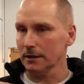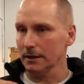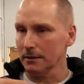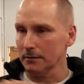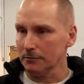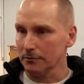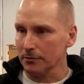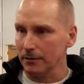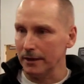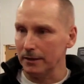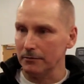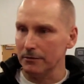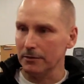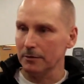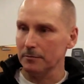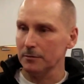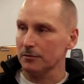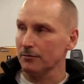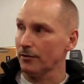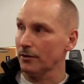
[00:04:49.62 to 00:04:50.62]
kind of train
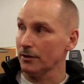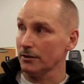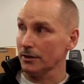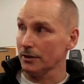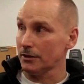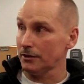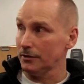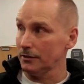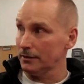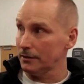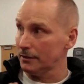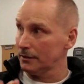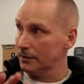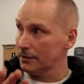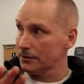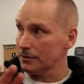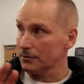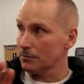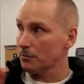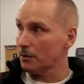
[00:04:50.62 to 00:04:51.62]
with them as far as I could, and
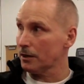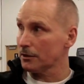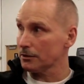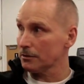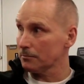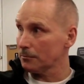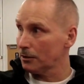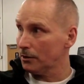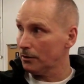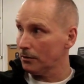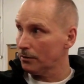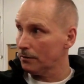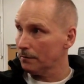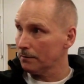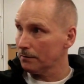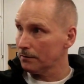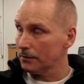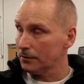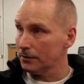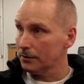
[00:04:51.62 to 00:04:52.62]
then just watch them
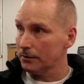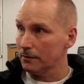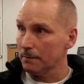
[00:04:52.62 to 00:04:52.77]
go. You